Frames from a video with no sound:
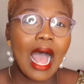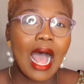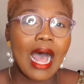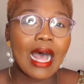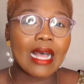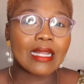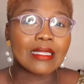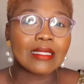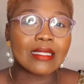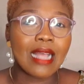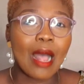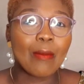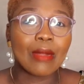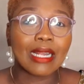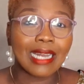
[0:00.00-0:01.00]
And
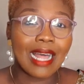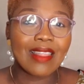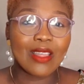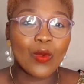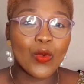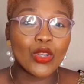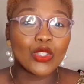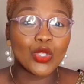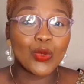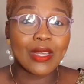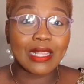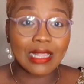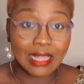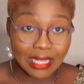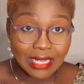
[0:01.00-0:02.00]
I'm glad that we're
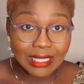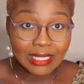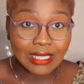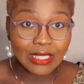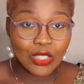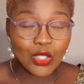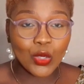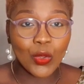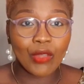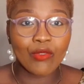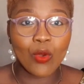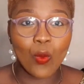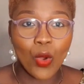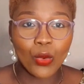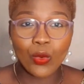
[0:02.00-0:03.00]
doing this. So if
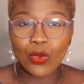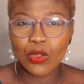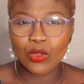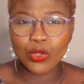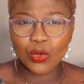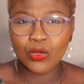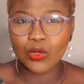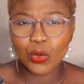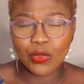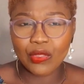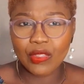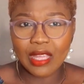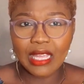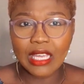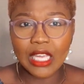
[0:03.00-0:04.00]
you're one who you're
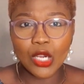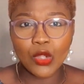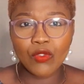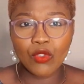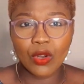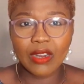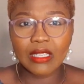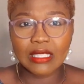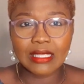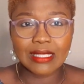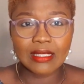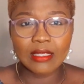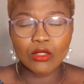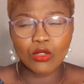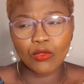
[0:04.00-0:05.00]
thinking, you've not
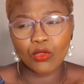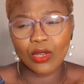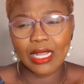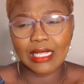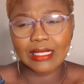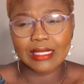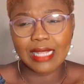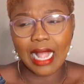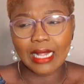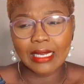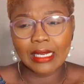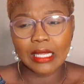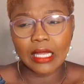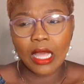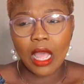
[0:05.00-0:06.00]

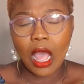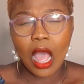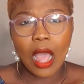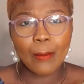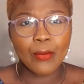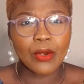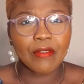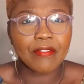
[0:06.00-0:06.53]
exactly put a